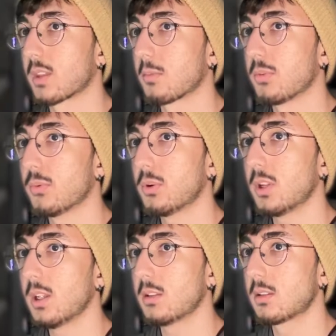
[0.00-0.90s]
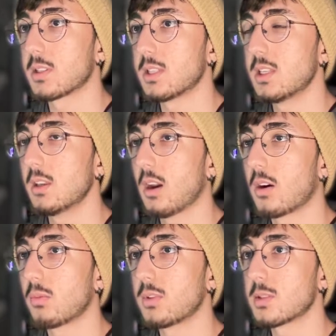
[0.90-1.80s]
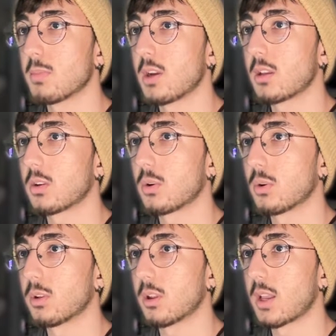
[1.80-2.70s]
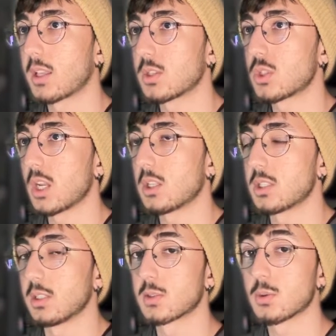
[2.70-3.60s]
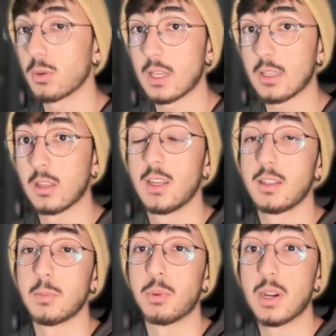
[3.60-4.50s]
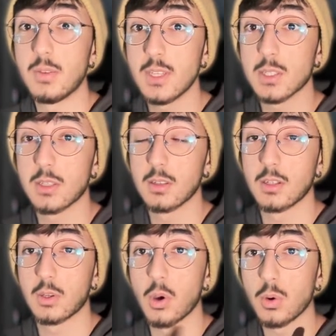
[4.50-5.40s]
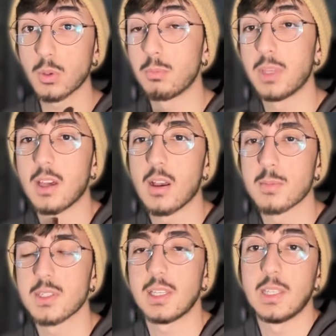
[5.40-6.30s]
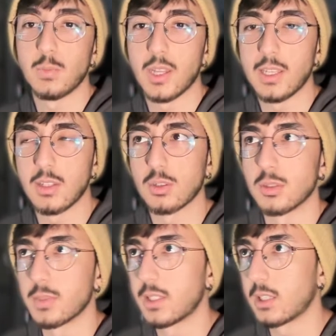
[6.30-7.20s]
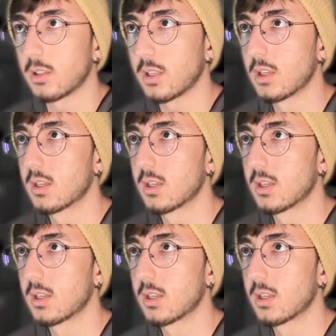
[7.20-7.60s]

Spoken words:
Before that, see how is my code has changing so that the previous code becomes invalid automatically.